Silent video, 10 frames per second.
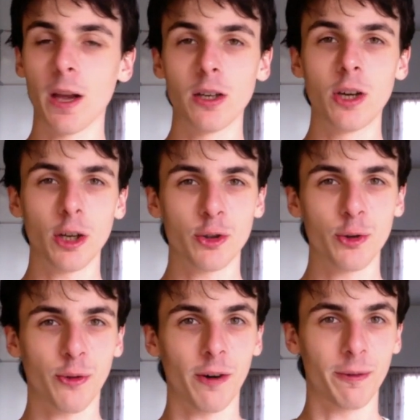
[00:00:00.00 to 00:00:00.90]
Not too
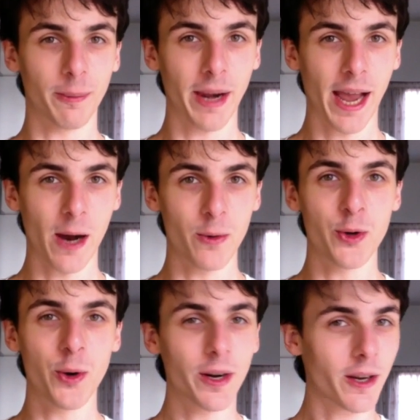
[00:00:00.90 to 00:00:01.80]
far from now,
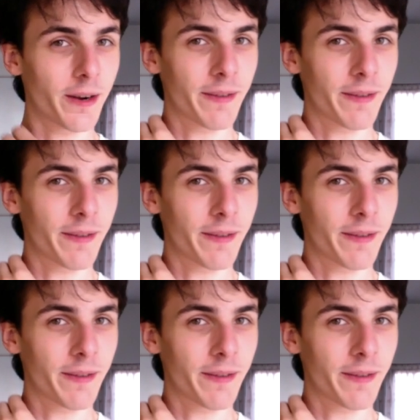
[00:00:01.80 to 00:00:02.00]
you're gonna be